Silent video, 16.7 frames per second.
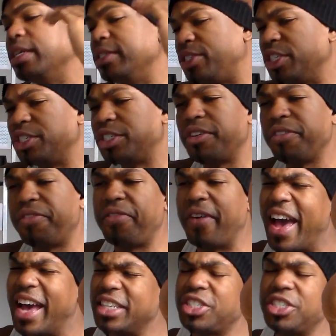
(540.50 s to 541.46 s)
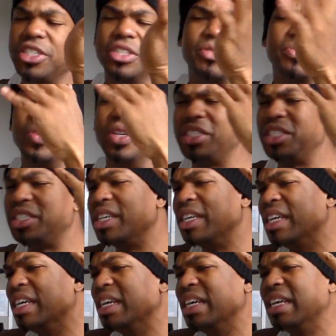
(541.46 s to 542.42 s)
It's just the fashion in
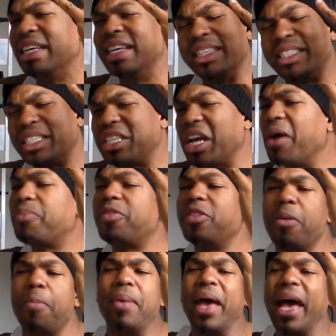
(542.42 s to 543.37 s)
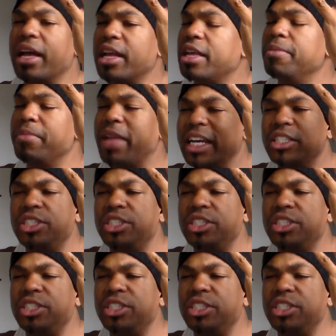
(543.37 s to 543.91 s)
which it's something about him